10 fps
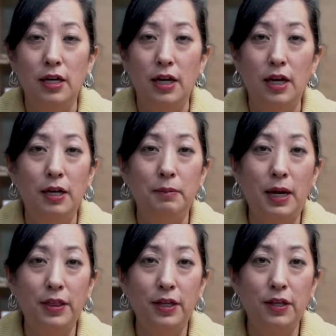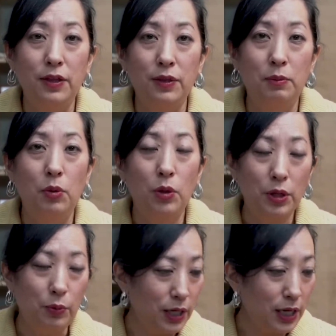Um, I think that the more that
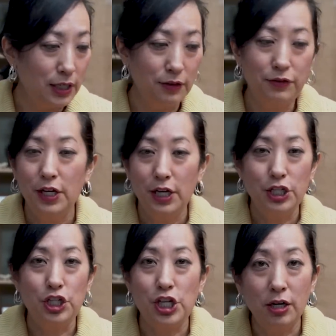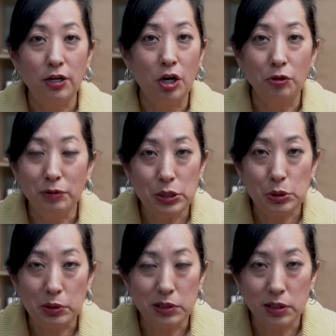we kind of share our
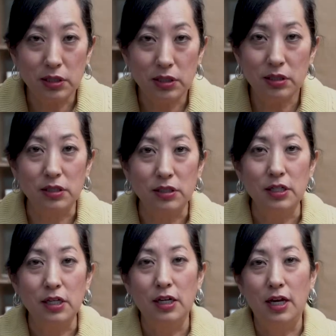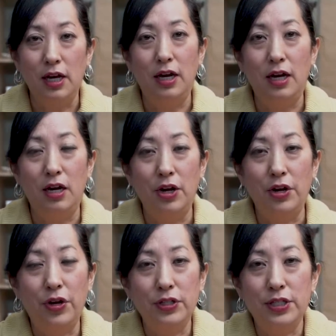resources and uh, our
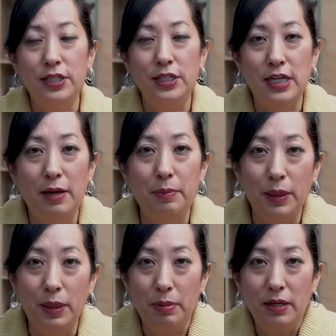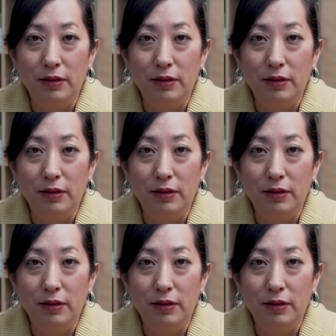thoughts on the topic, the better,